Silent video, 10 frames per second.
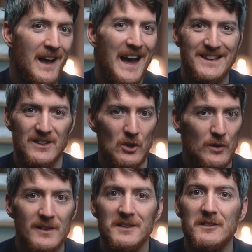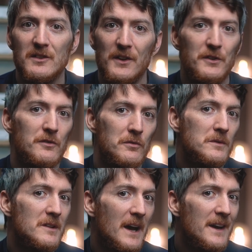as long as it's not too
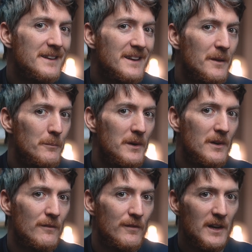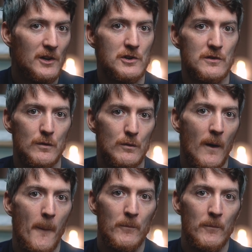tight, can be an advantage to